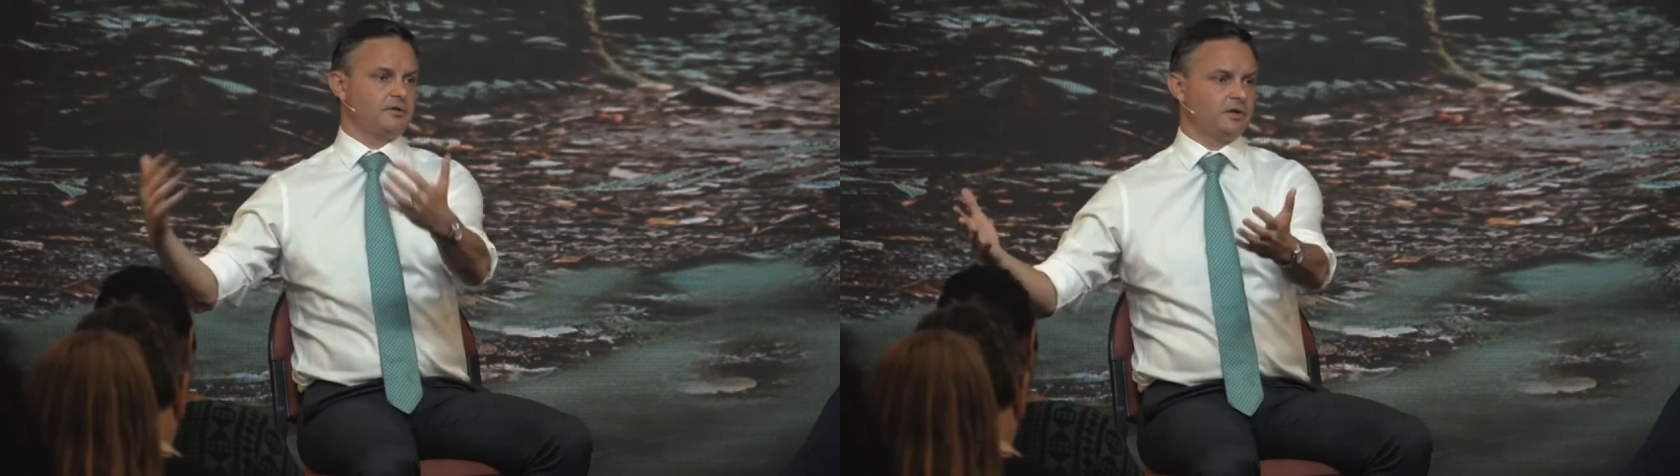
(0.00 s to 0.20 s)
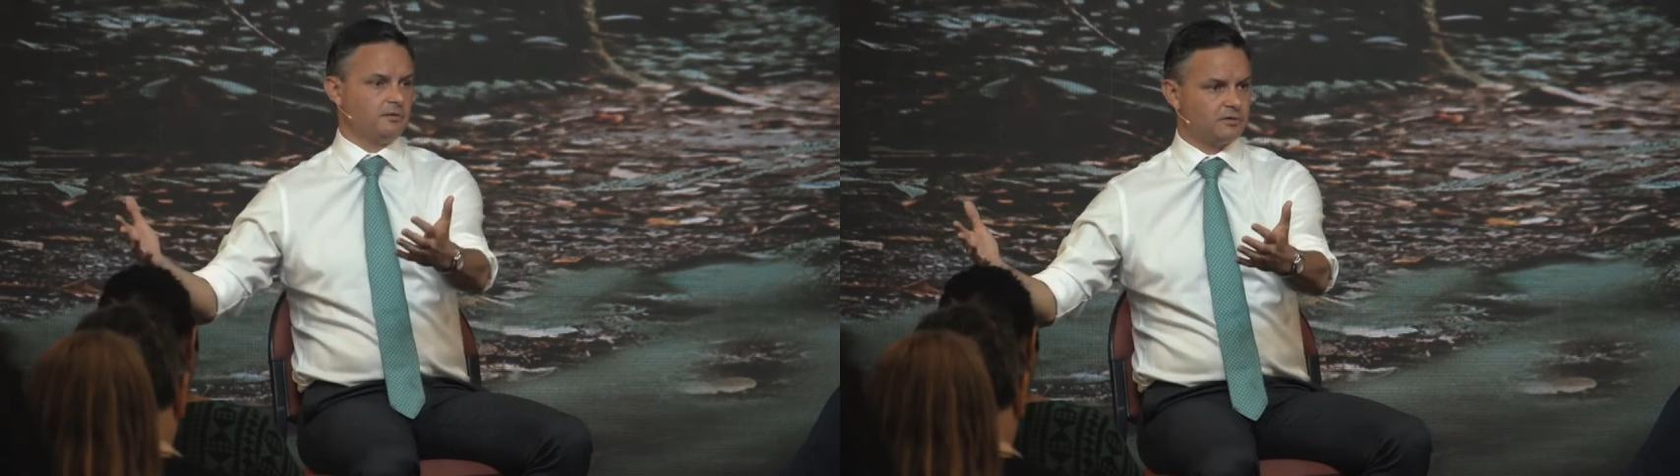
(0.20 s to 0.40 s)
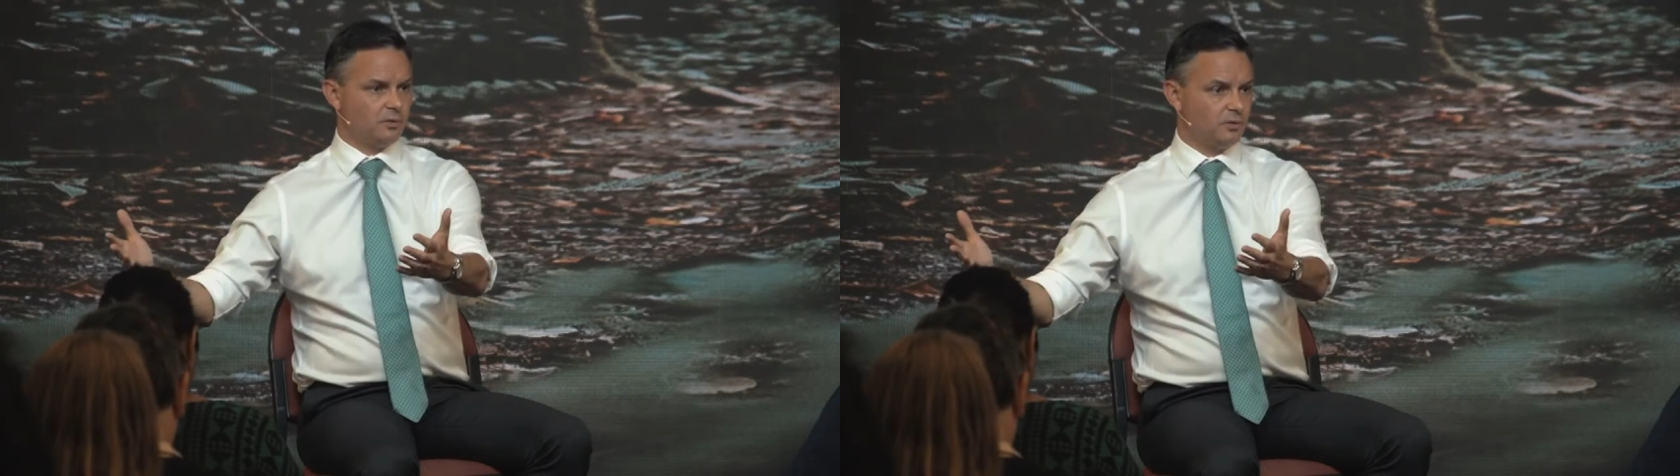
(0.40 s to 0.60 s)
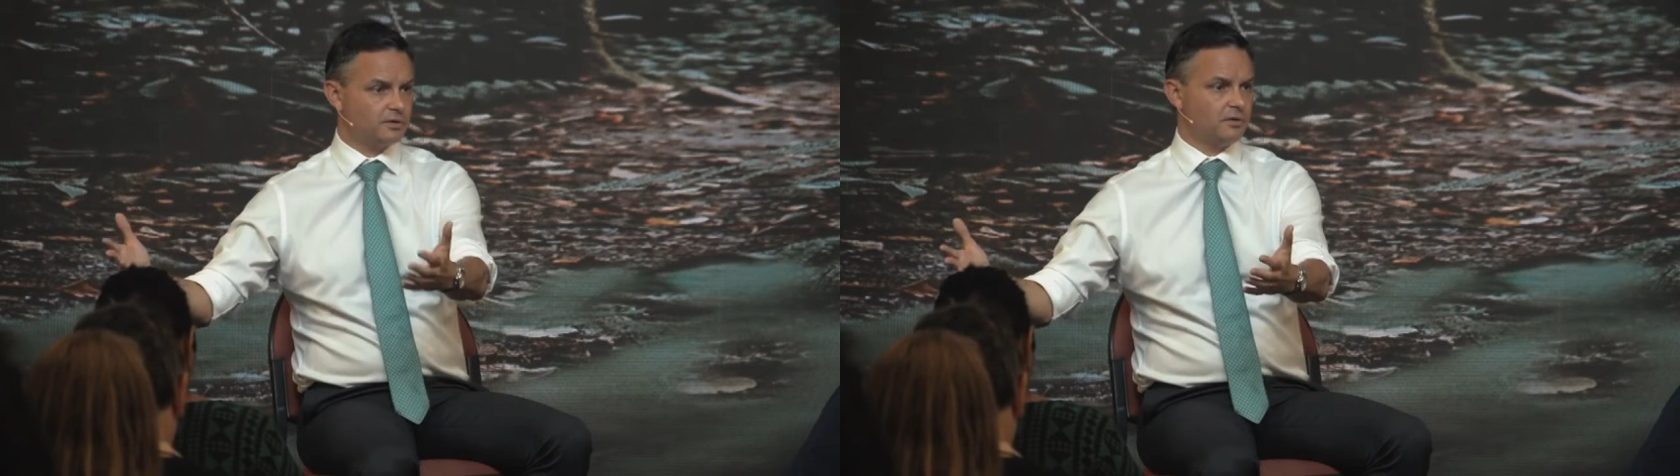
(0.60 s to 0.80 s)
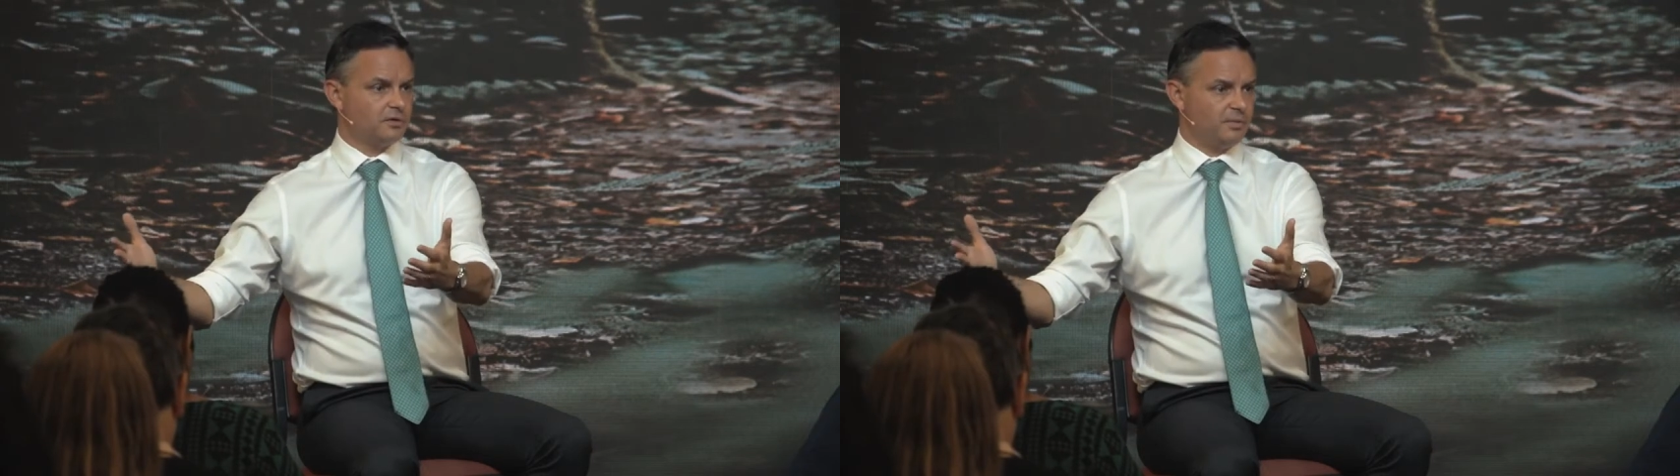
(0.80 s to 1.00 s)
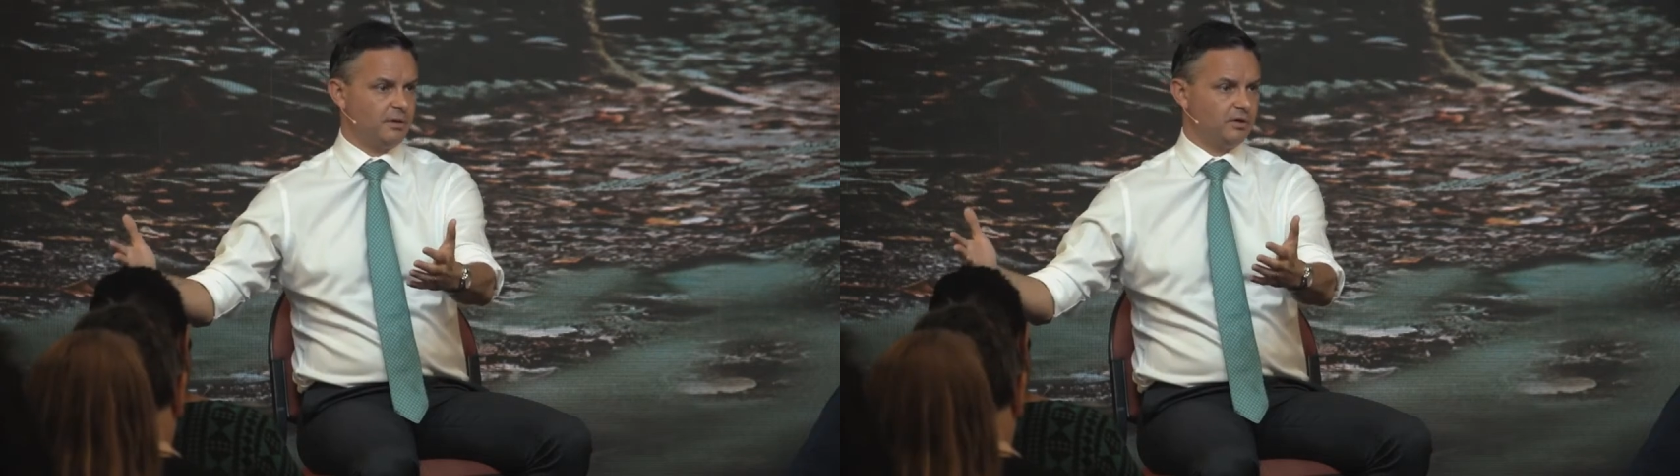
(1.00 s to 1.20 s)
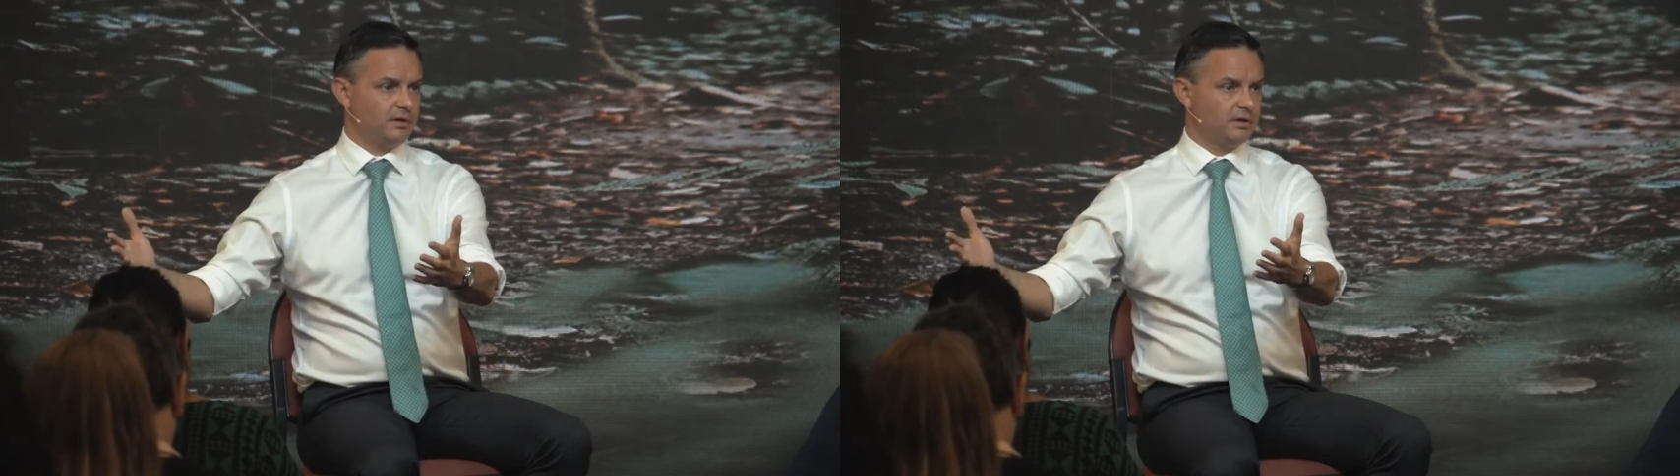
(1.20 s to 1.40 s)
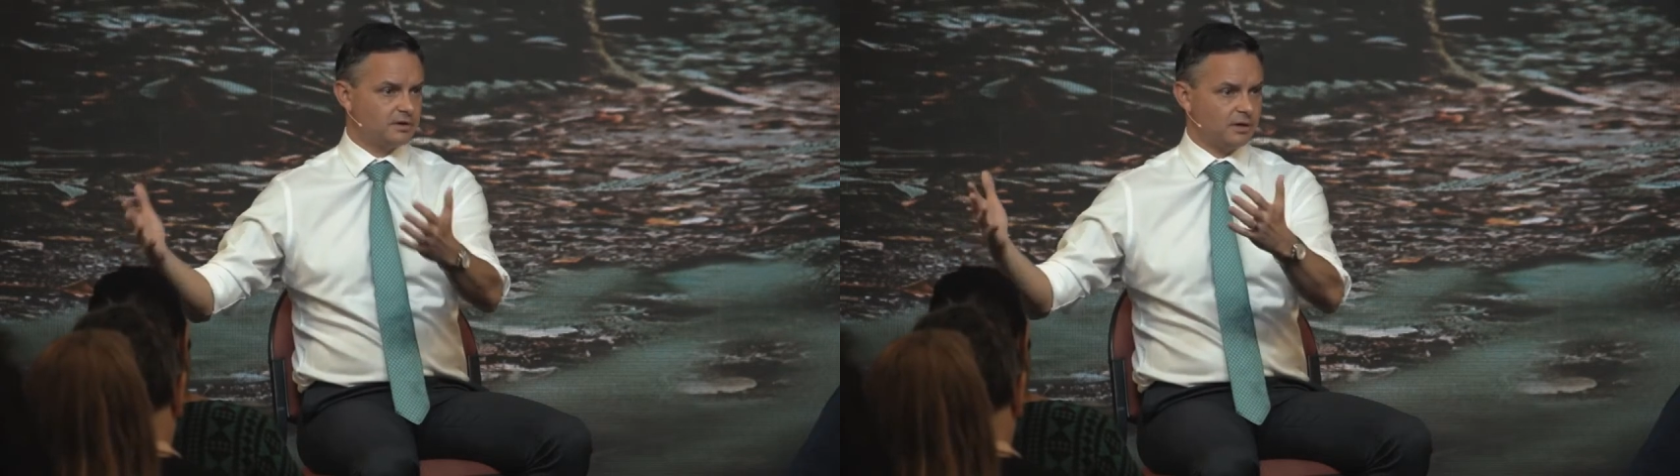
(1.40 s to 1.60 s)
ourselves towards those people
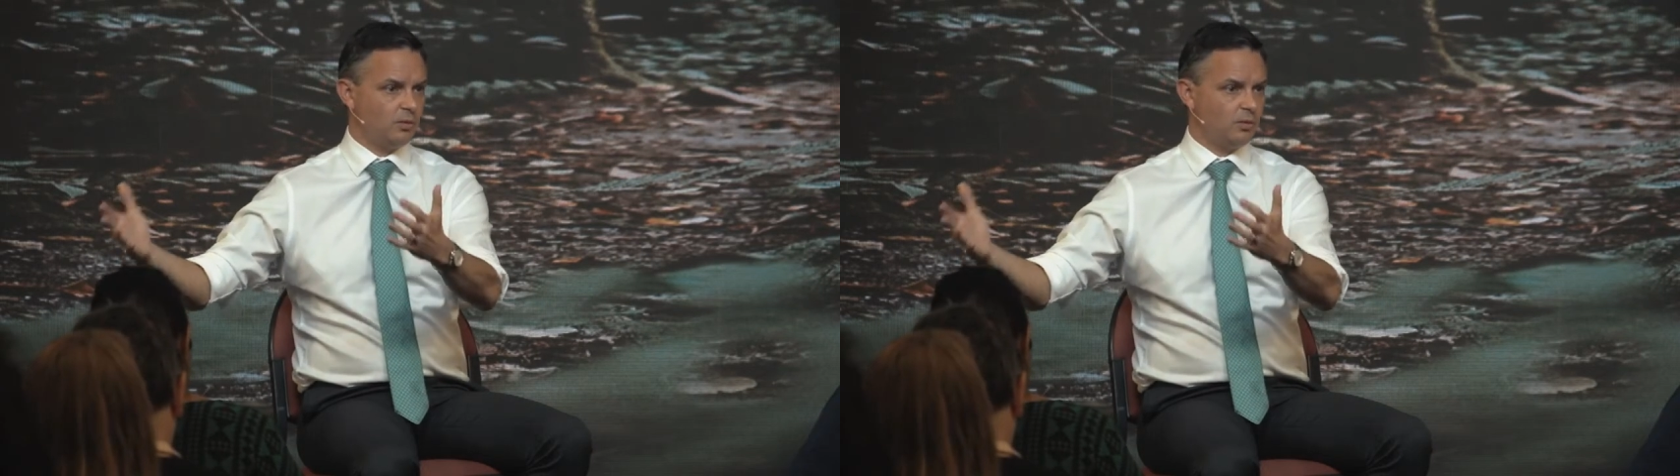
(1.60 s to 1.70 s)
and to say,